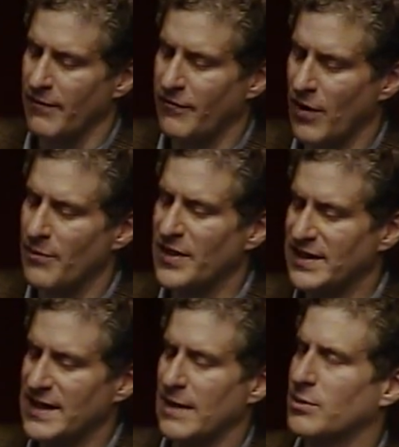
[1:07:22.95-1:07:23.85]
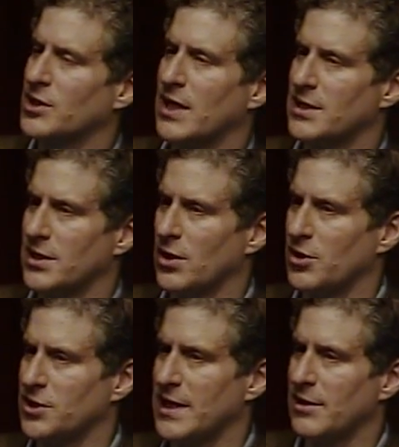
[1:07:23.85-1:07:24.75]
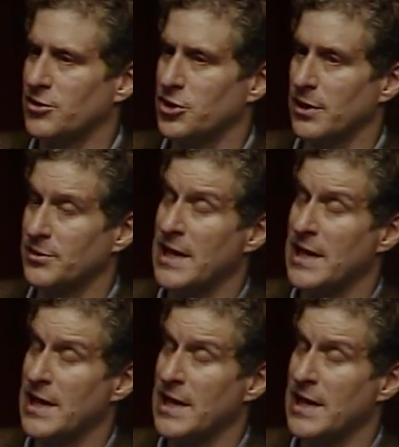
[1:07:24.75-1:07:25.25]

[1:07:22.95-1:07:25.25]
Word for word: from the sample size as large as 1,000 genomes.